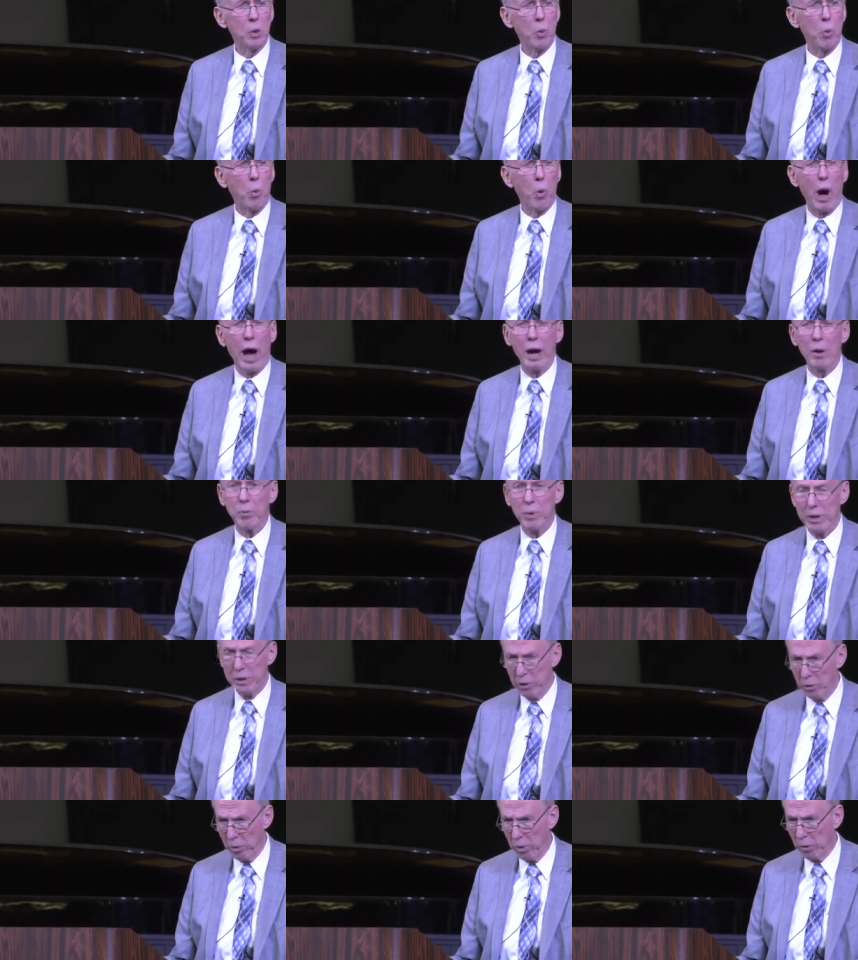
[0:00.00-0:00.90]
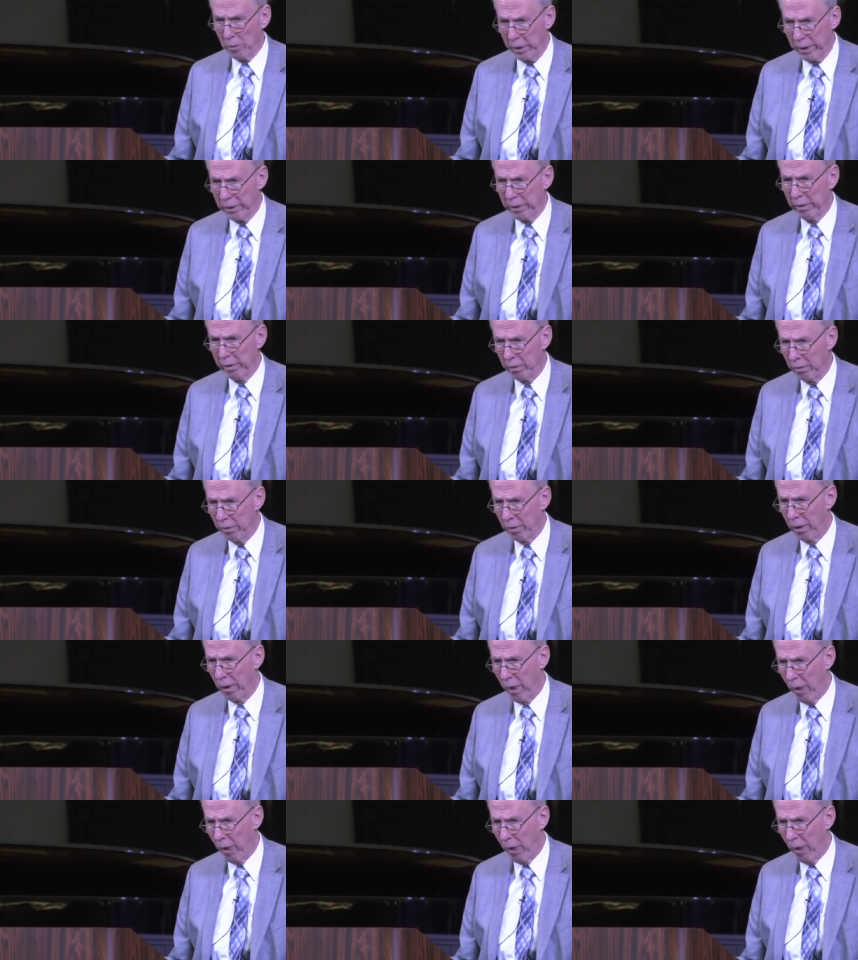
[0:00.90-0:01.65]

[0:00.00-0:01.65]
why we do what we do.